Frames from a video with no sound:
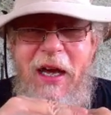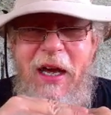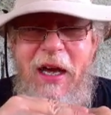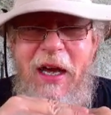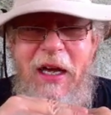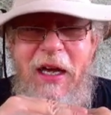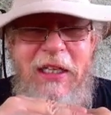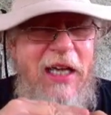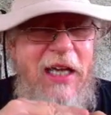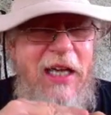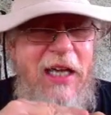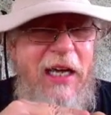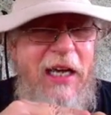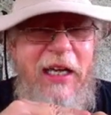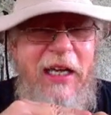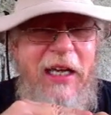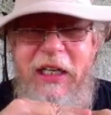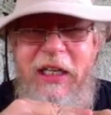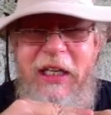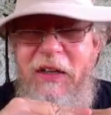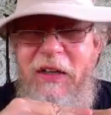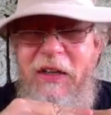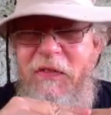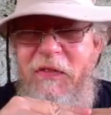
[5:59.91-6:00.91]
He's not
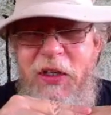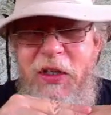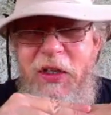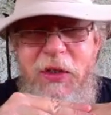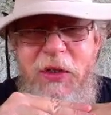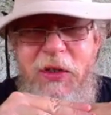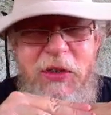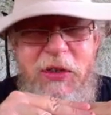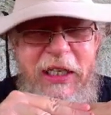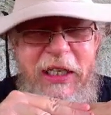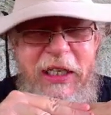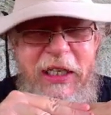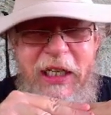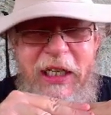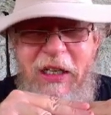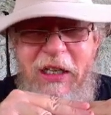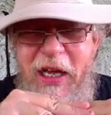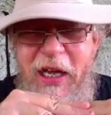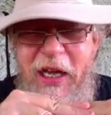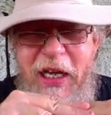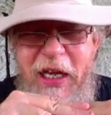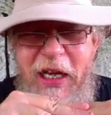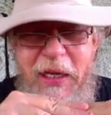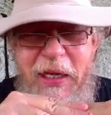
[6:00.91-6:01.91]
getting the views that he
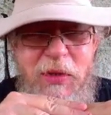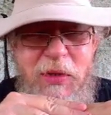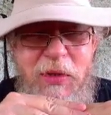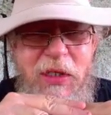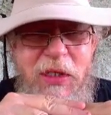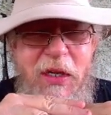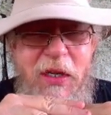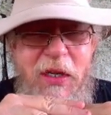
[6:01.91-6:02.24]
claims.